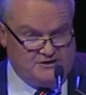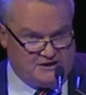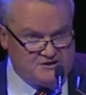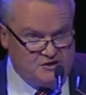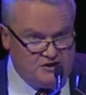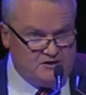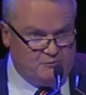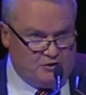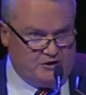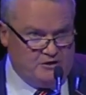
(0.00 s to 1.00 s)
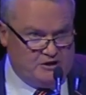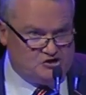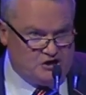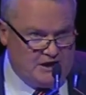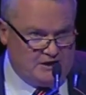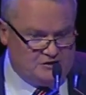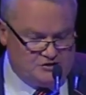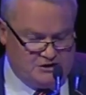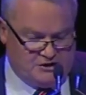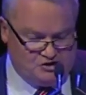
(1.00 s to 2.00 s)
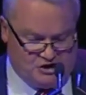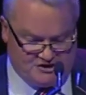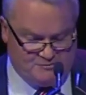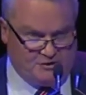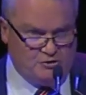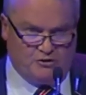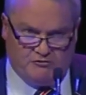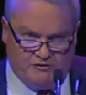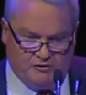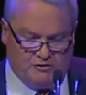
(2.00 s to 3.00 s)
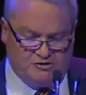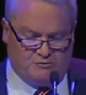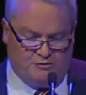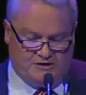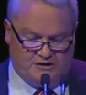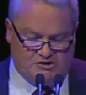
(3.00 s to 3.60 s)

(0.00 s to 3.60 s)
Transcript: in defining the future of a competition that we helped to create.